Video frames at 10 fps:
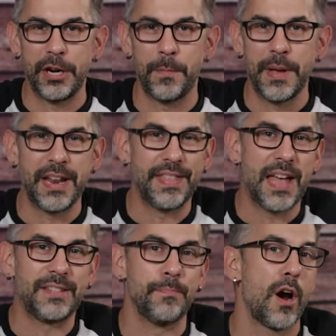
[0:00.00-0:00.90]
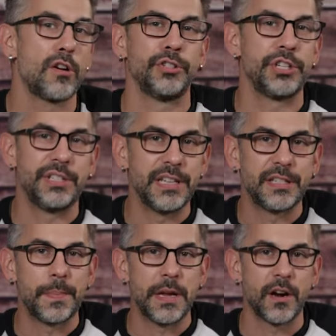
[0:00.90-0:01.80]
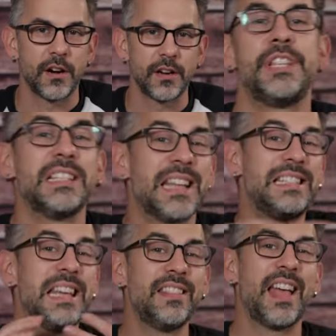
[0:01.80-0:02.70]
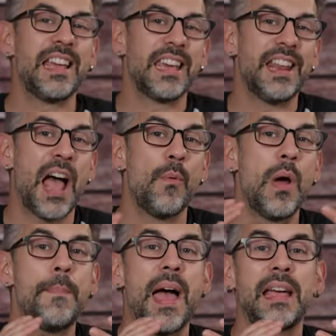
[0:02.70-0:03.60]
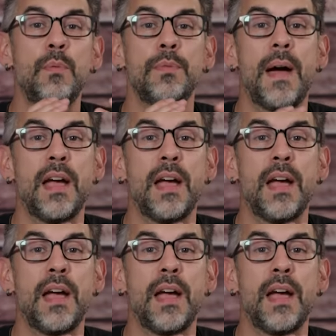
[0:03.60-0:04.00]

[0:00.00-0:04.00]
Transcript: a little bit and that mark will just disappear. Since I did like it, I went back in with